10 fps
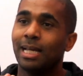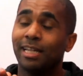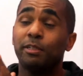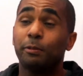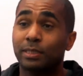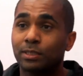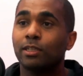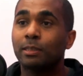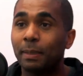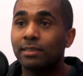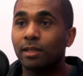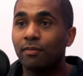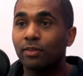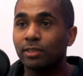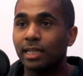And you would search based
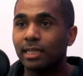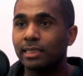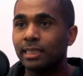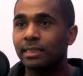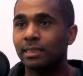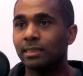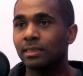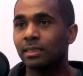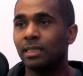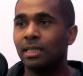off of those annotations.